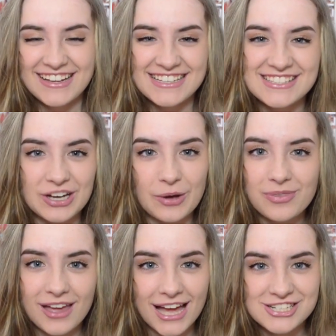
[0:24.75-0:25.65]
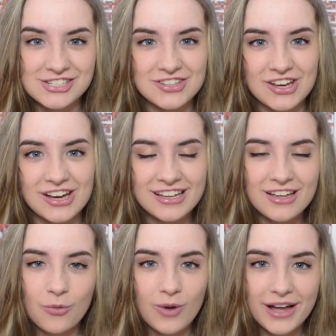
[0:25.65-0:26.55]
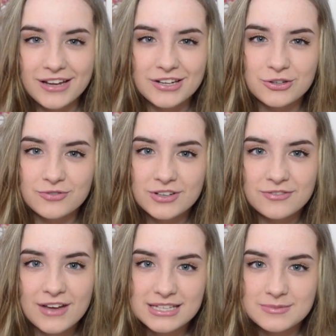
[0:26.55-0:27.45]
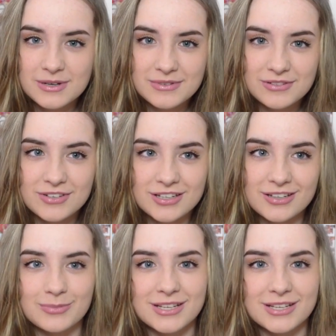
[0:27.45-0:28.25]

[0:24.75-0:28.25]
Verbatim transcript: So I just thought, why not do a 50 facts about me video?